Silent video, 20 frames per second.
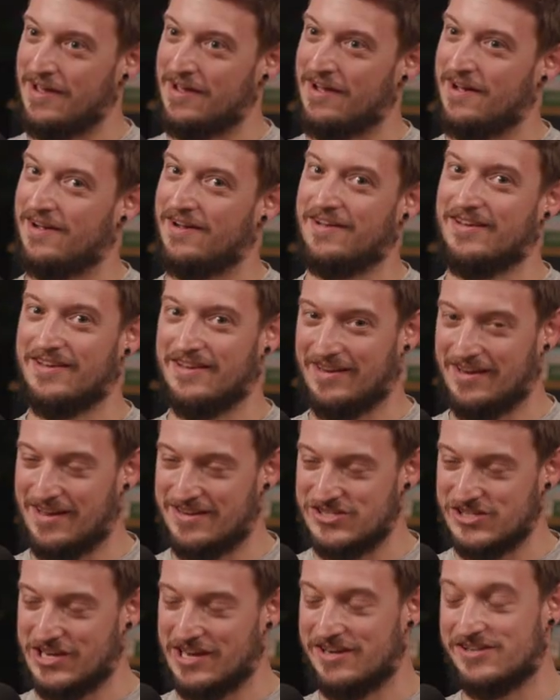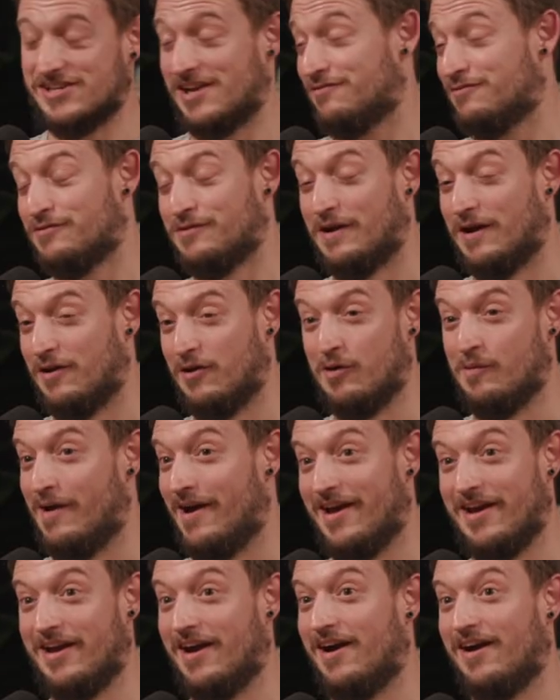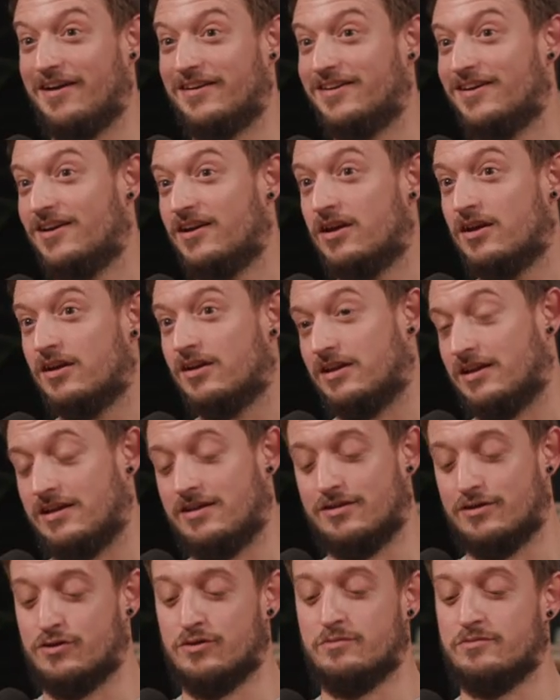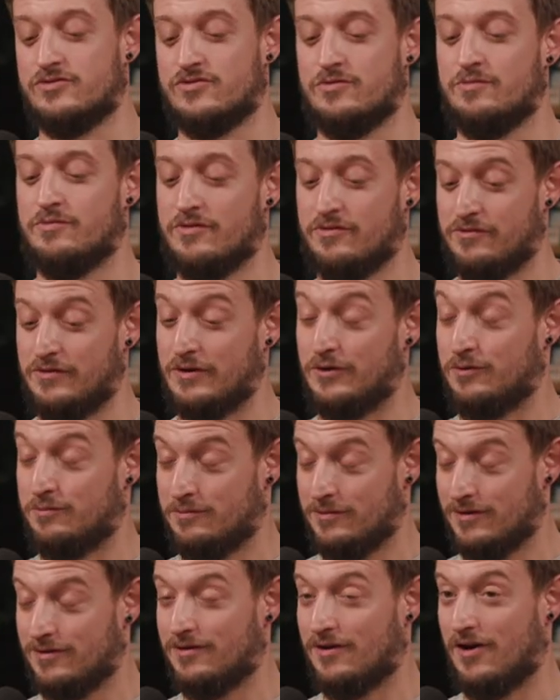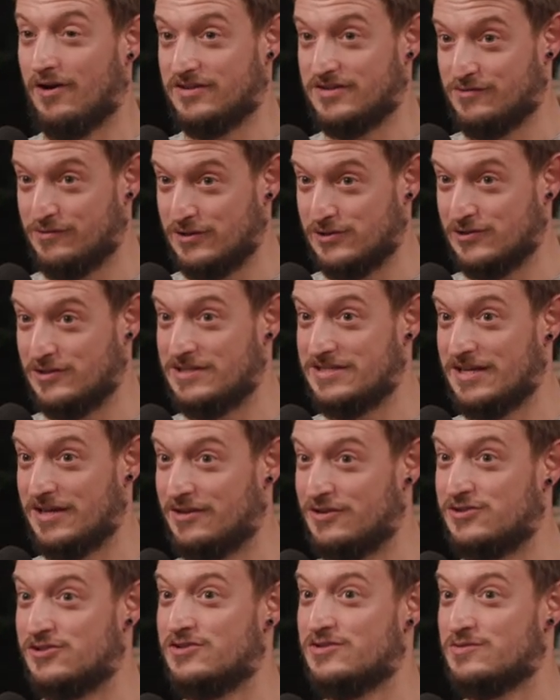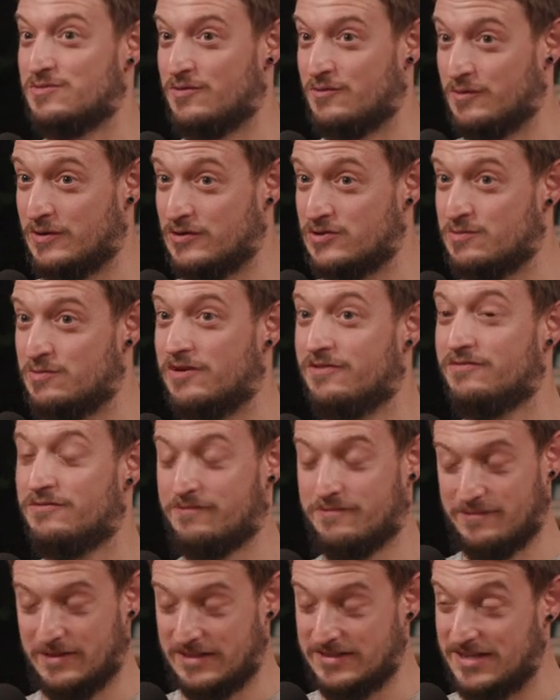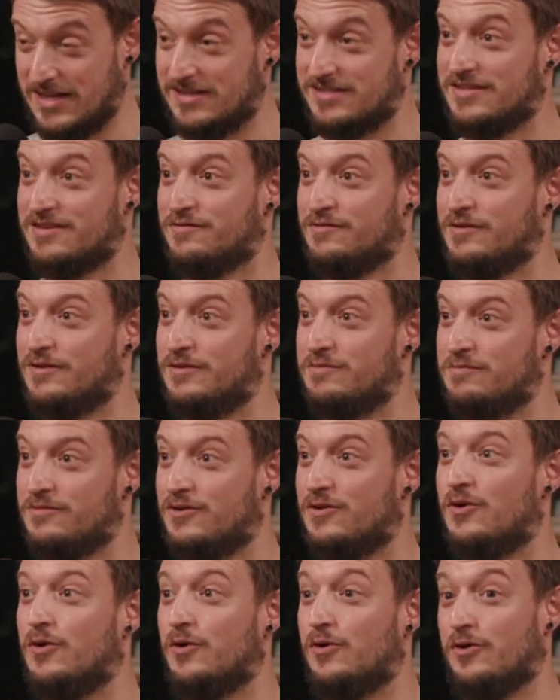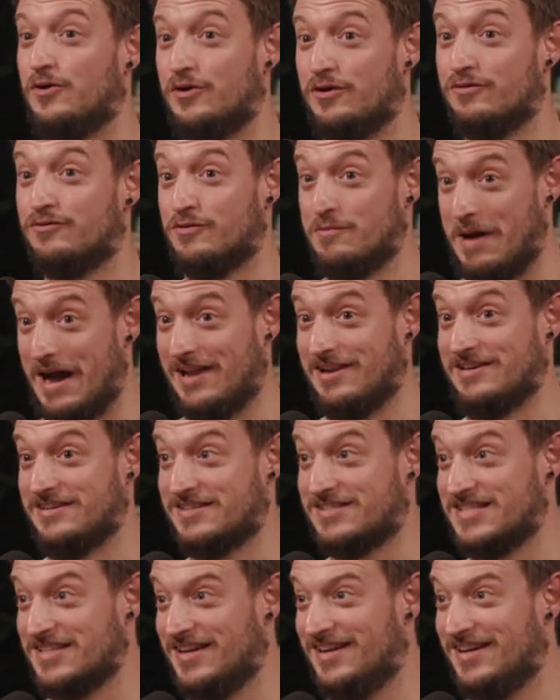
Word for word: AI in education, everything I know about AI, either comes from the film Artificial Intelligence with Will Smith, fantastic film, or from Alex.